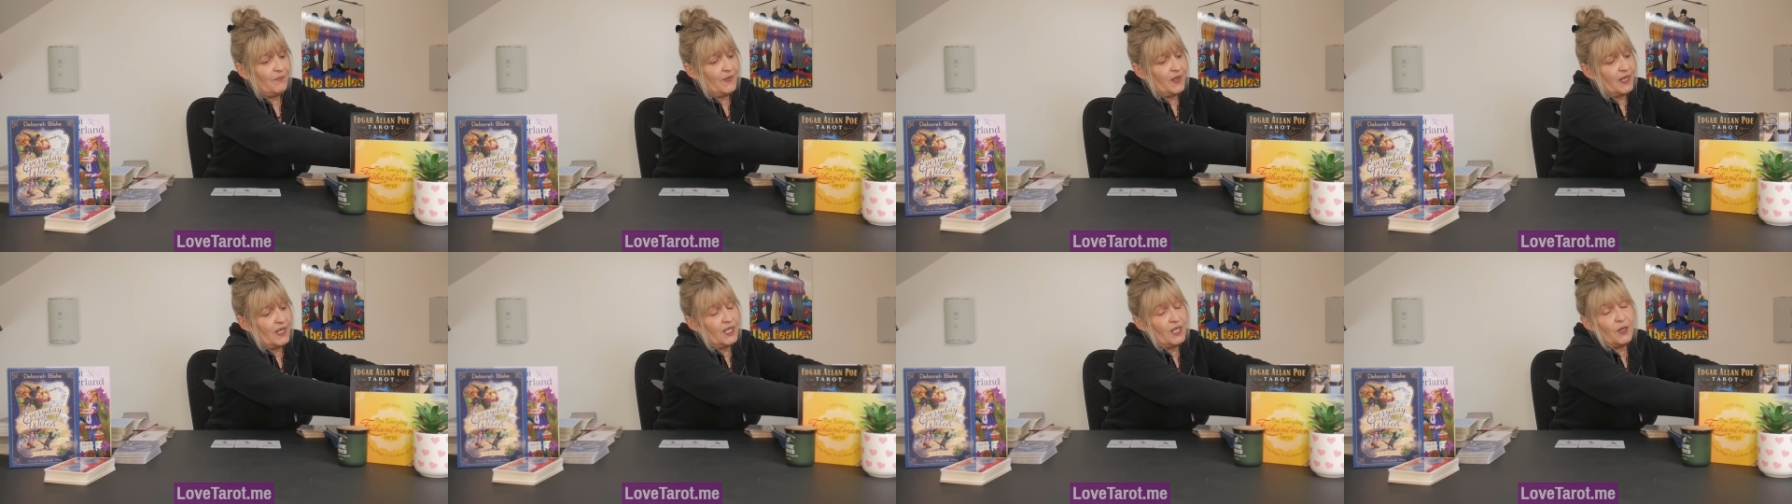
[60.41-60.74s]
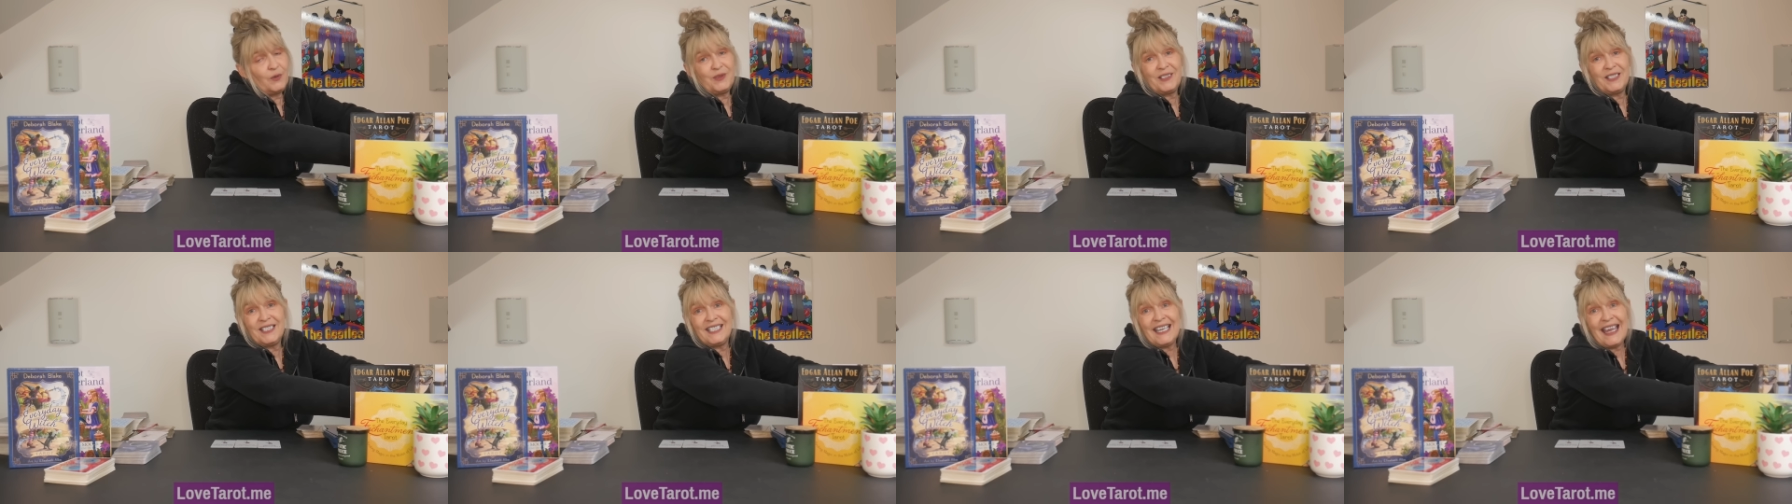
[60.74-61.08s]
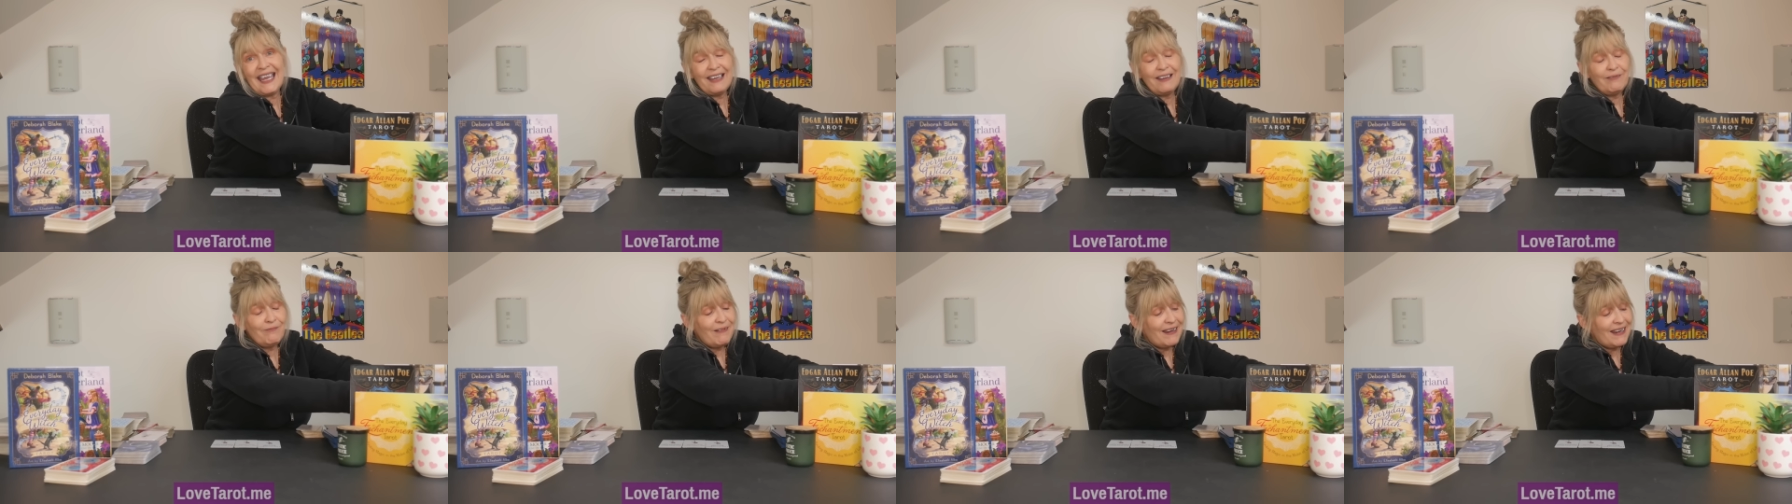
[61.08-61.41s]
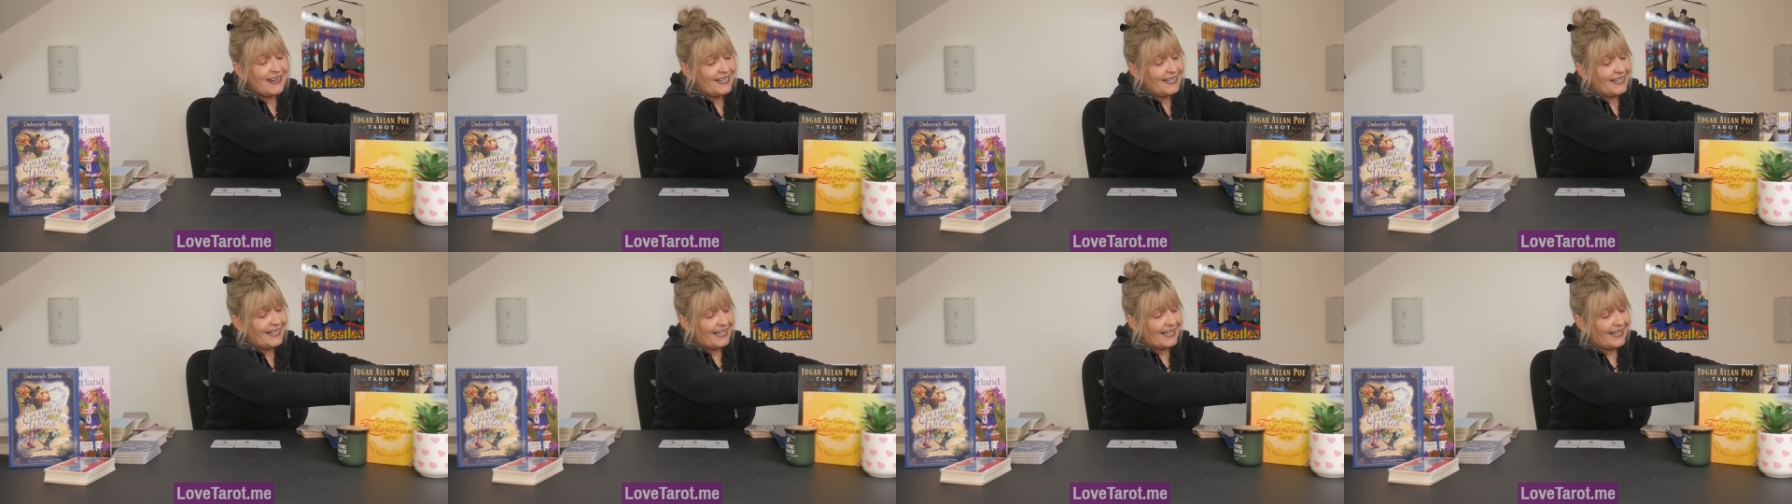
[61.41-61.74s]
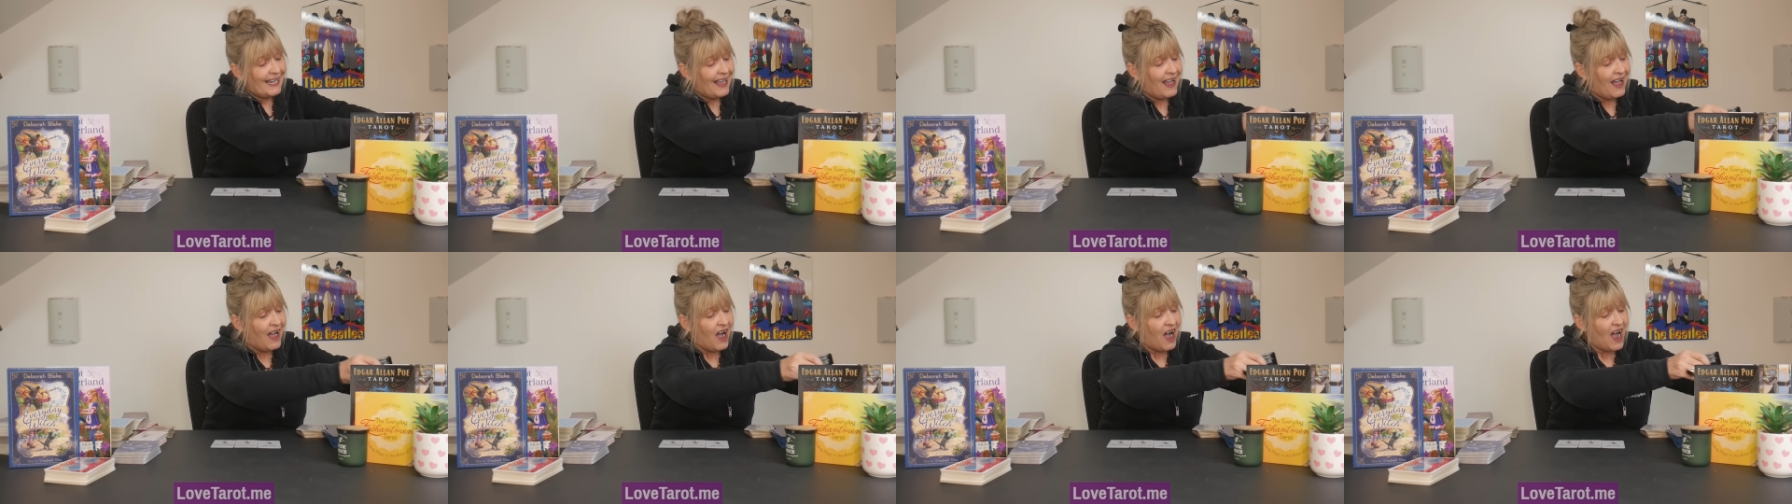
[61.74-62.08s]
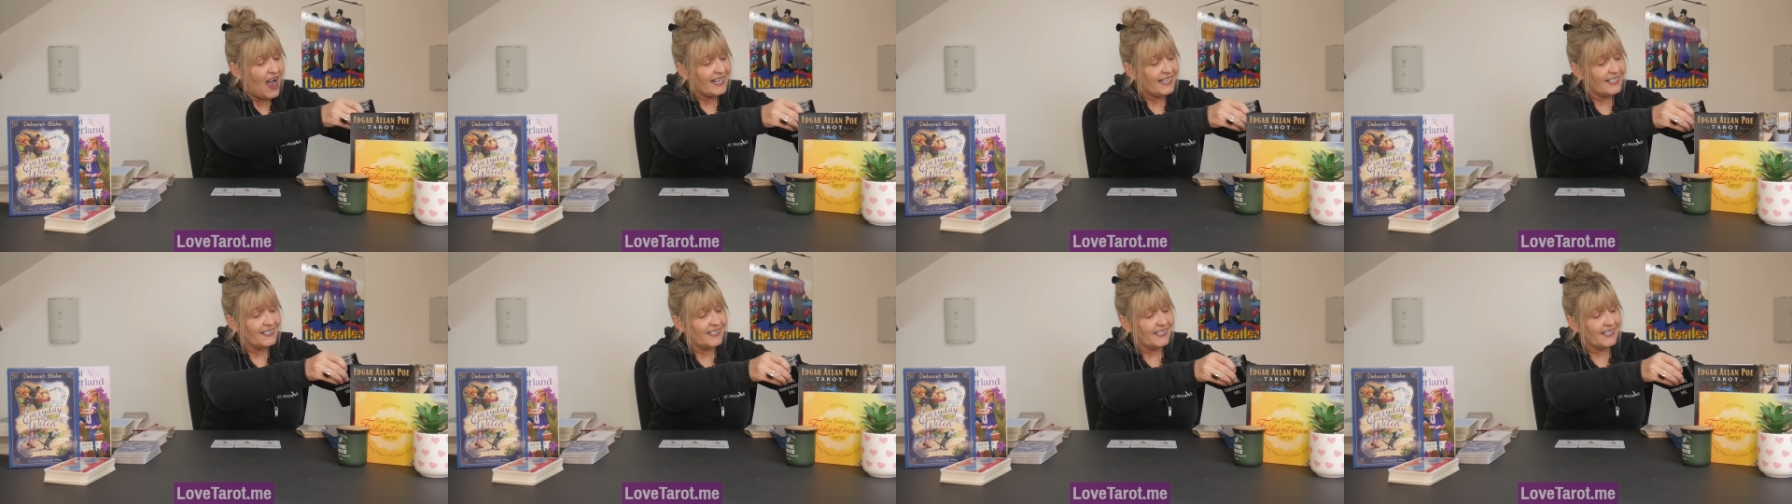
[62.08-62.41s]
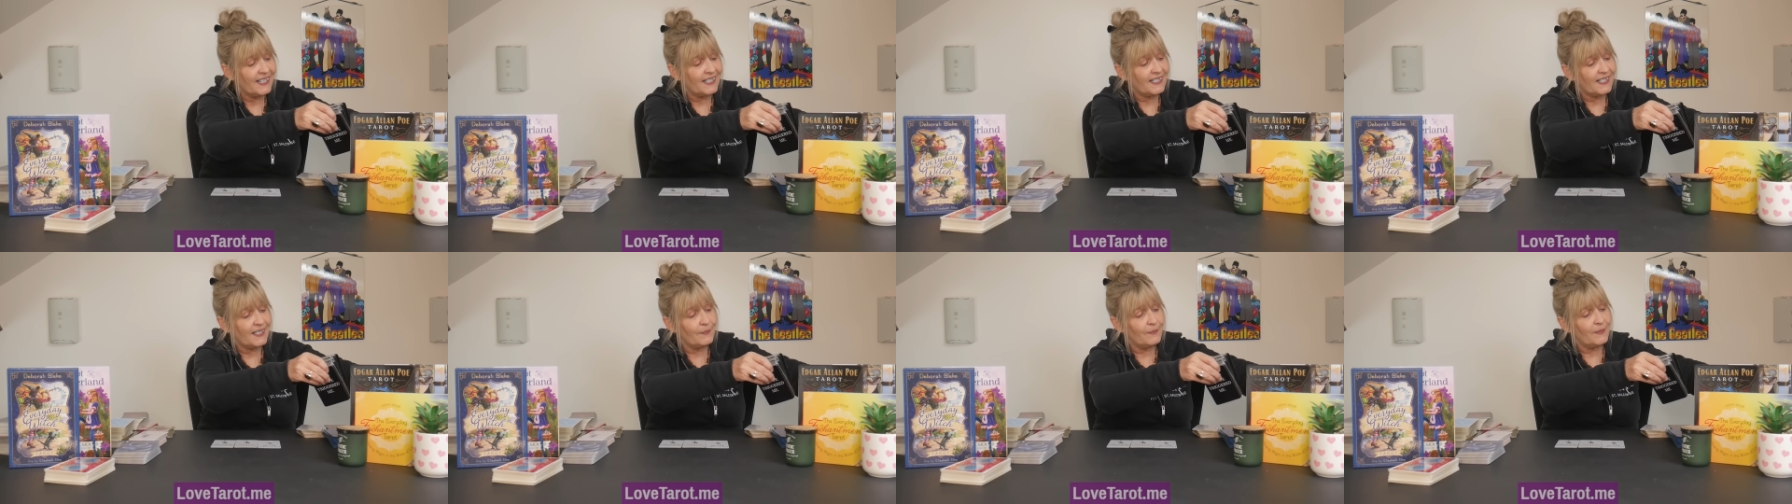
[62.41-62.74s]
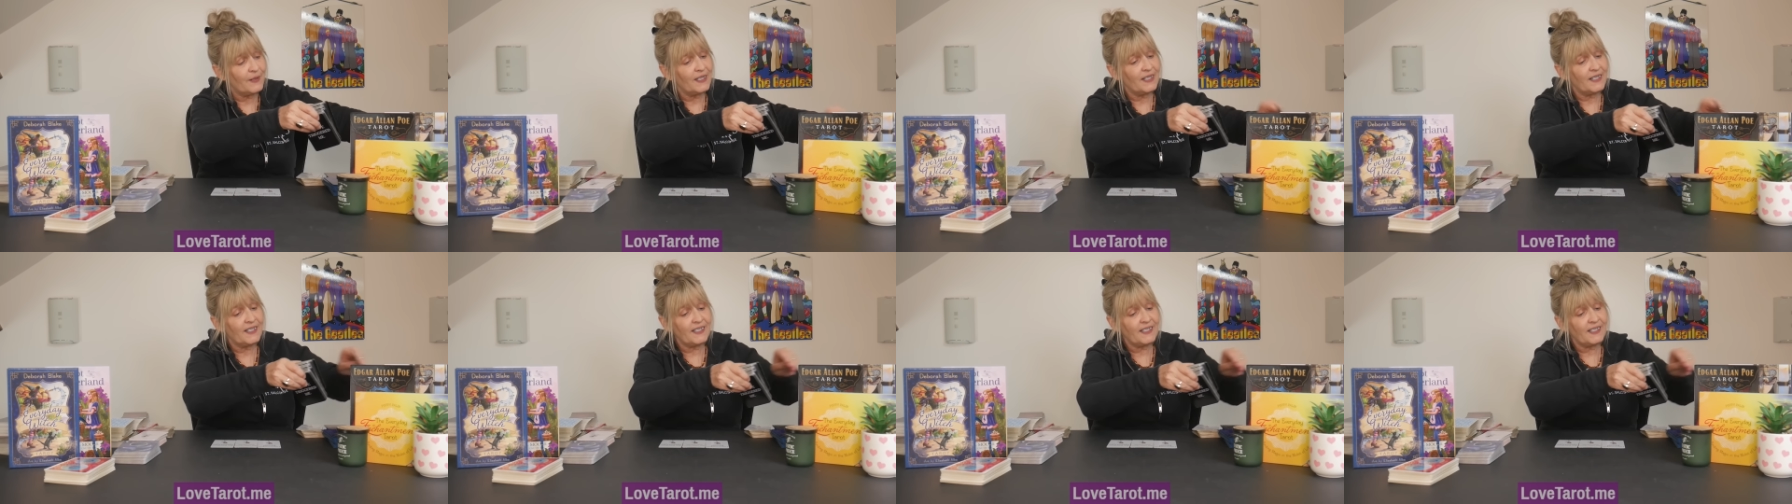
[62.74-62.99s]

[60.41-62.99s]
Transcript: you know, today really, I can see somebody